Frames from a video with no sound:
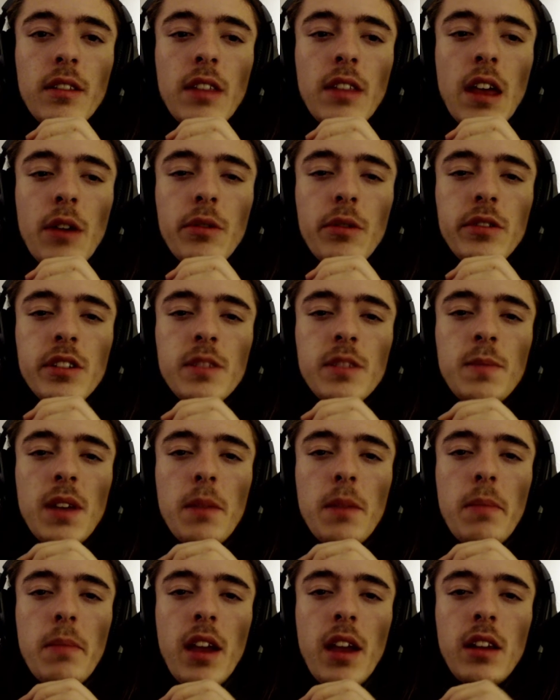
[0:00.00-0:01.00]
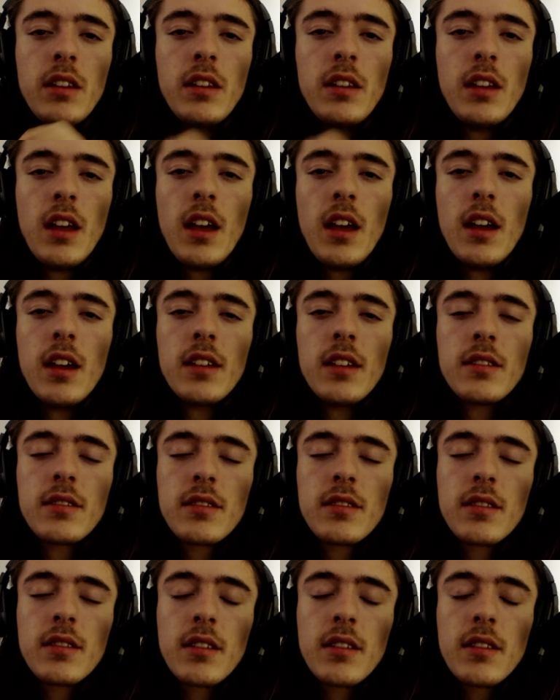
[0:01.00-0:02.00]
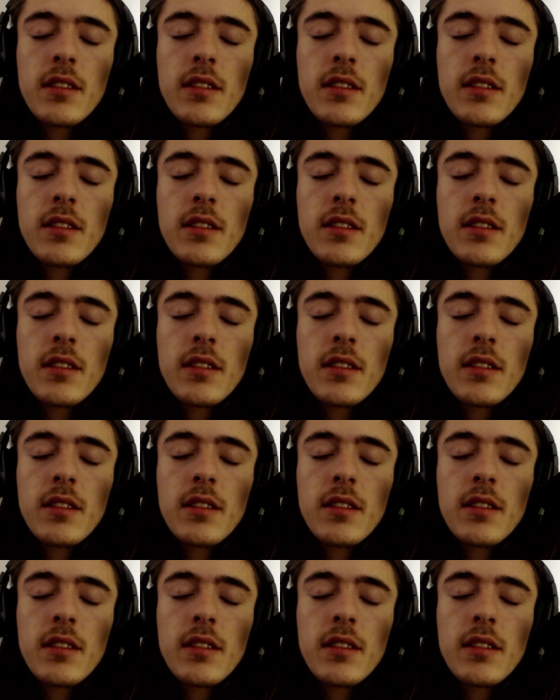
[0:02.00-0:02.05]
That would just be a pain in the ass.